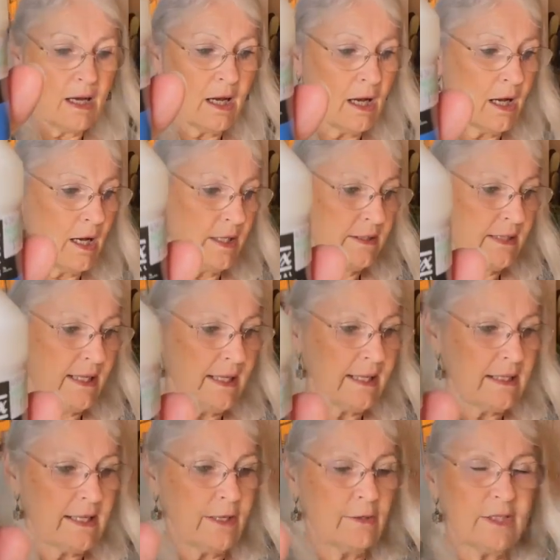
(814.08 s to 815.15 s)
on
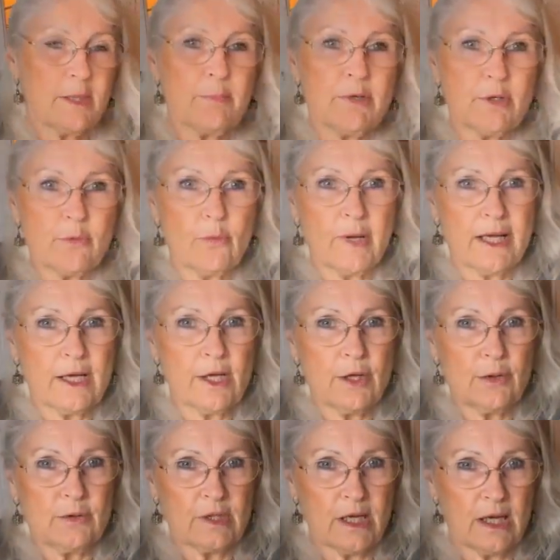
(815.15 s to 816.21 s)
and I only put one
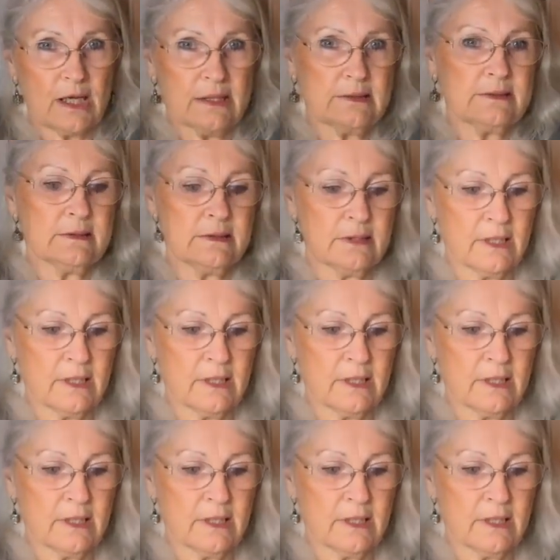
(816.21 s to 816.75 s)
coat on